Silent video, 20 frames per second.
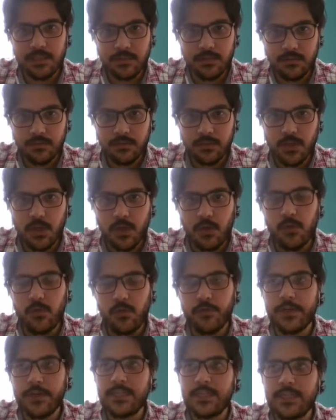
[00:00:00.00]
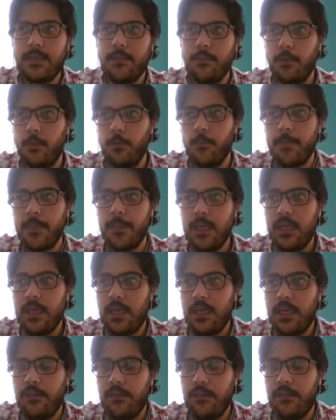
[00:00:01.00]
So, for example,
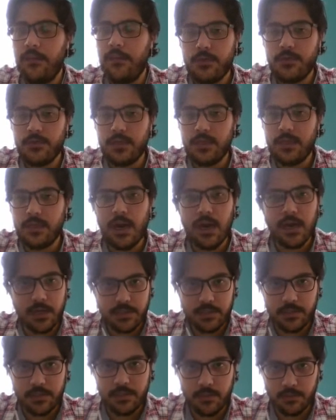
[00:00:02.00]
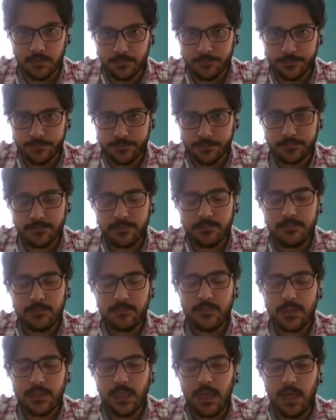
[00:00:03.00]
if I am using an article
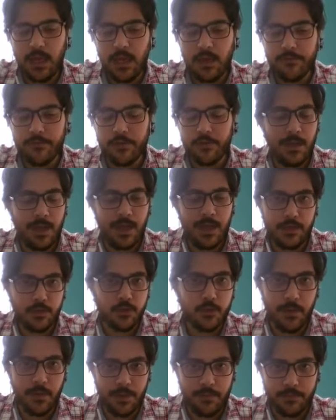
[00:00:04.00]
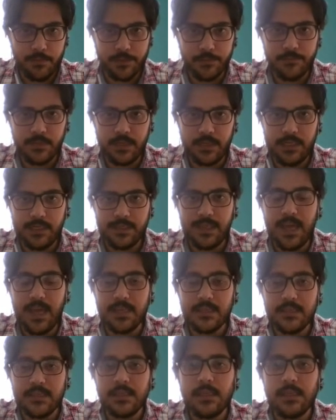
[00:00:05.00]
from a newspaper in class.